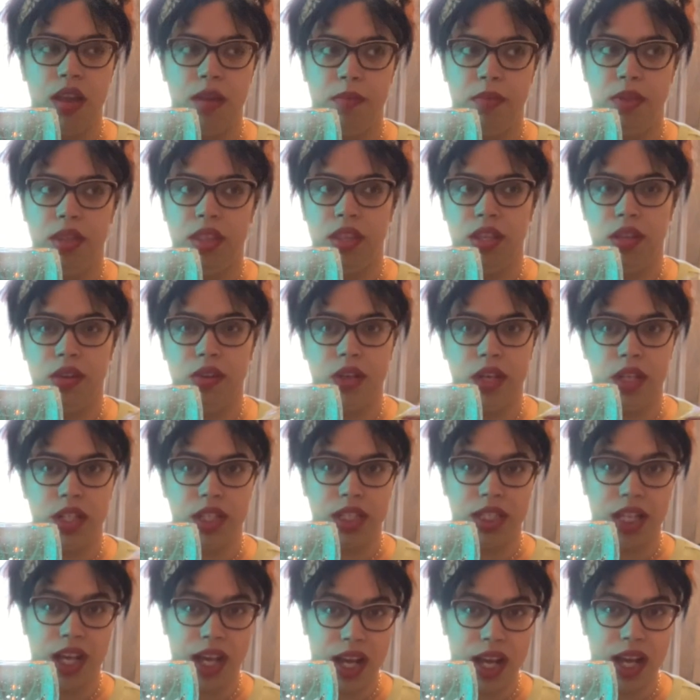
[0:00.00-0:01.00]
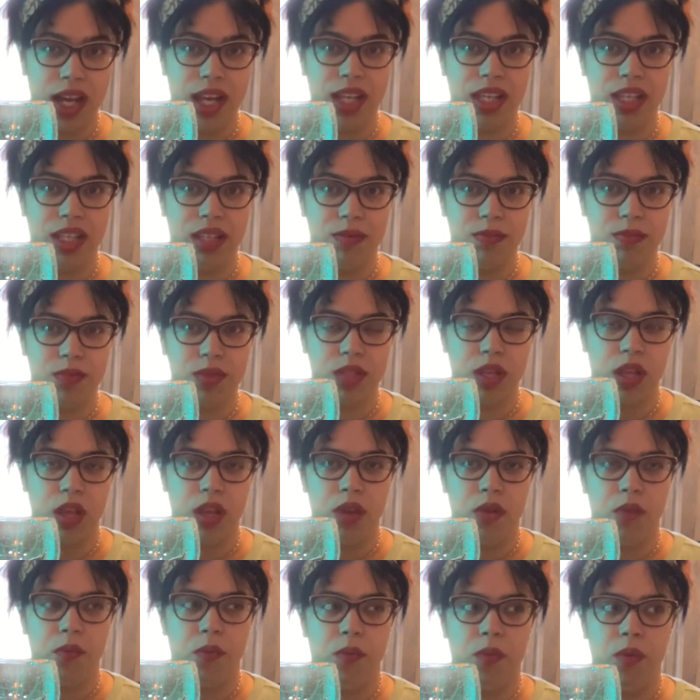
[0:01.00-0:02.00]
but there are times
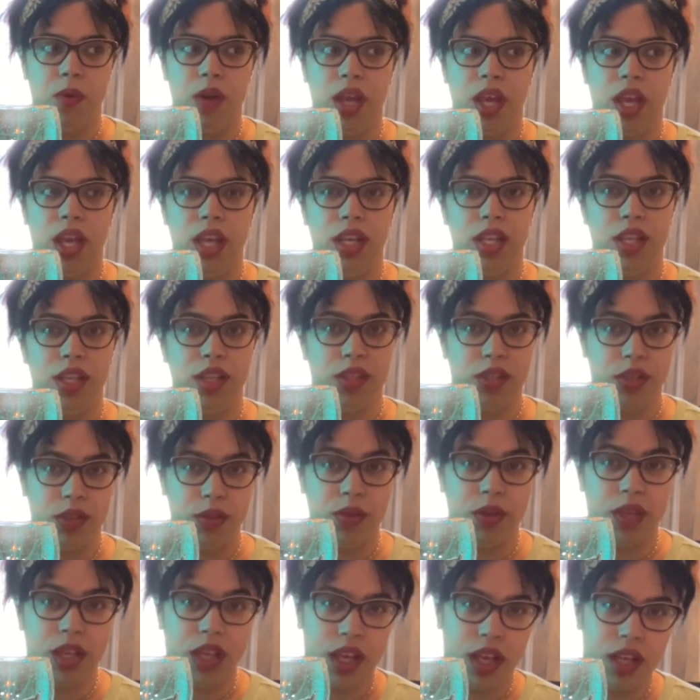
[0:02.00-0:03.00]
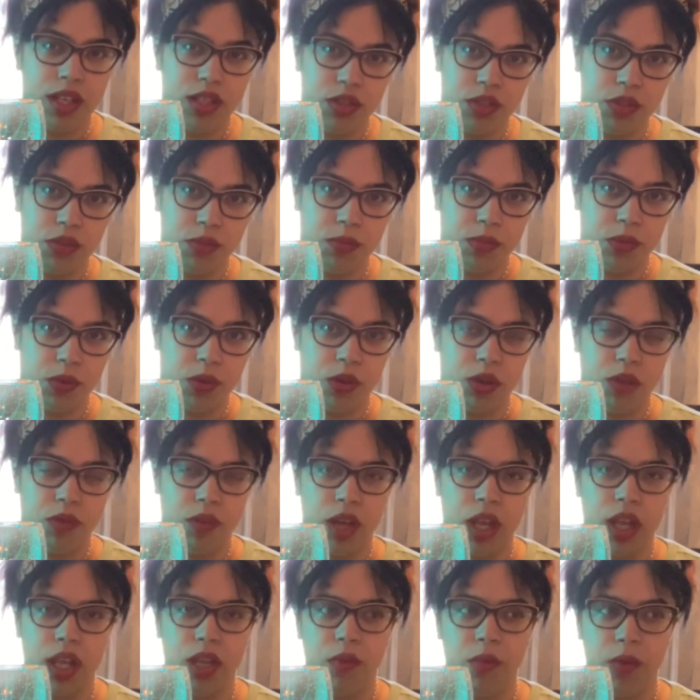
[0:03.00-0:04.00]
when you can do more,
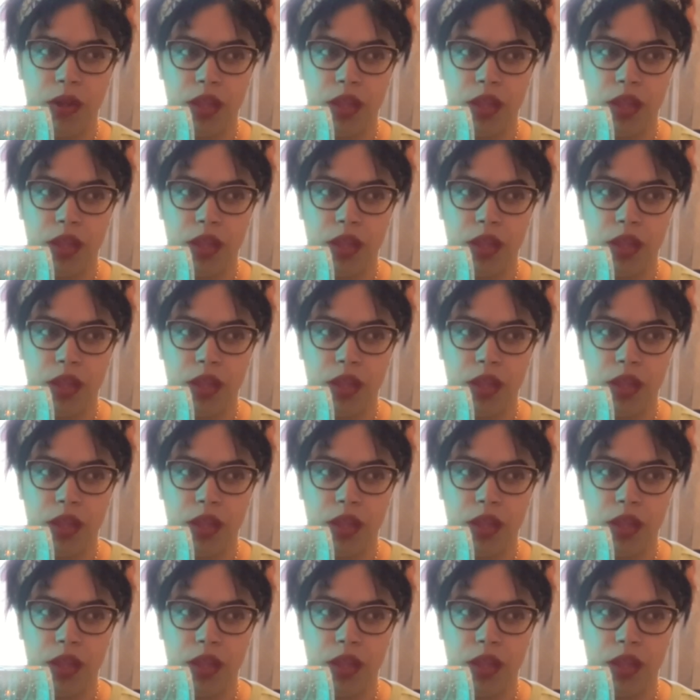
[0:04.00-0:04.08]
right?